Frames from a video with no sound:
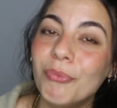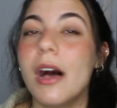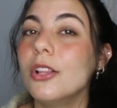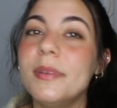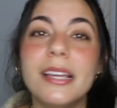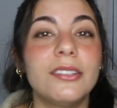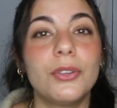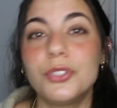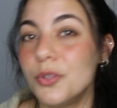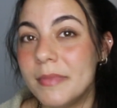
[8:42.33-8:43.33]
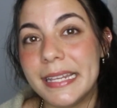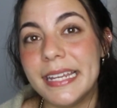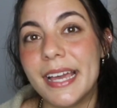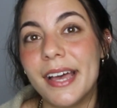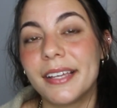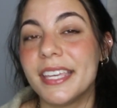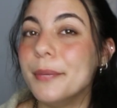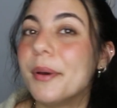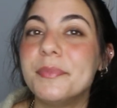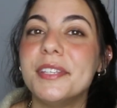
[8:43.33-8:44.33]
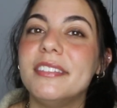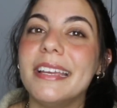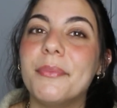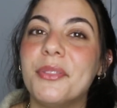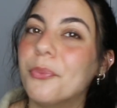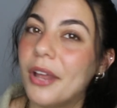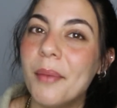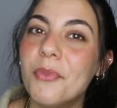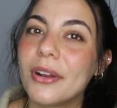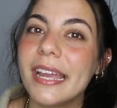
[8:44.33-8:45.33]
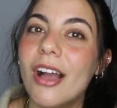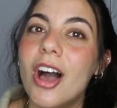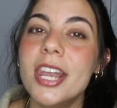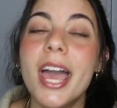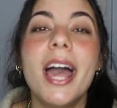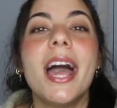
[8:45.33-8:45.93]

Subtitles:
Follow me on social media, keep up to date with what I'm working on,